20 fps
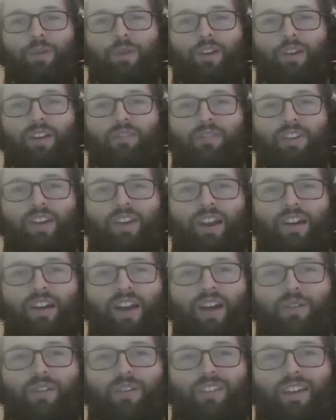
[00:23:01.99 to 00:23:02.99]
But even there,
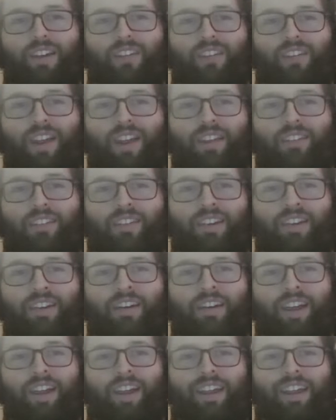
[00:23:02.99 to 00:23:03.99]
I was like, man,
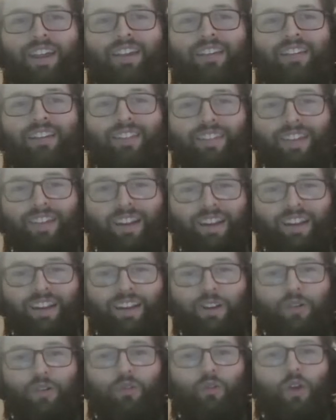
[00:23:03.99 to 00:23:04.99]
his
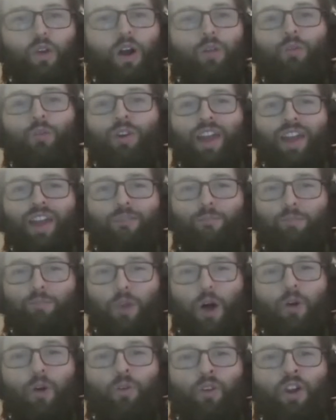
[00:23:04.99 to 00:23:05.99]
eardrum would have
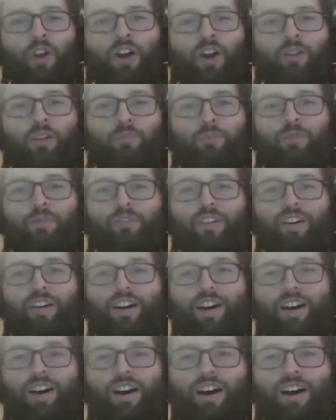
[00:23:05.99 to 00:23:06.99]
blown up.
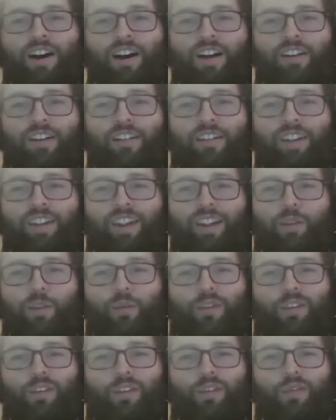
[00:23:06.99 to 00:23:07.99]
He
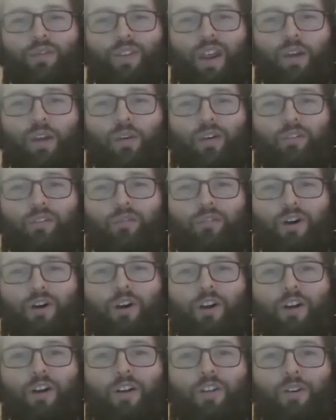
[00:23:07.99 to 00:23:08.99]
was very
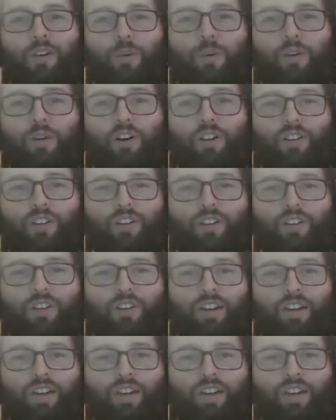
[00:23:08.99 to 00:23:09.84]
far underwater.